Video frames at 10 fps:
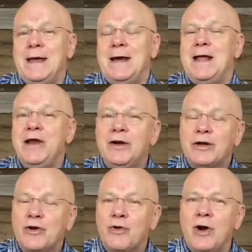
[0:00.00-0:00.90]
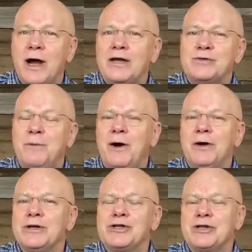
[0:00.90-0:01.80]
And here in Christ,
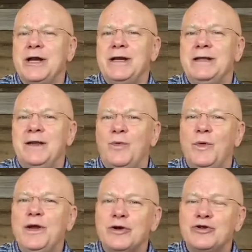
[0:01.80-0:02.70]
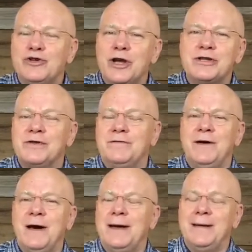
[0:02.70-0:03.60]
Paul is stating that we are
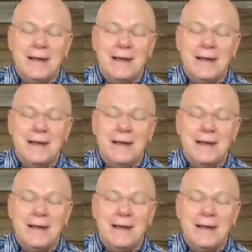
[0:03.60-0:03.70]
justified,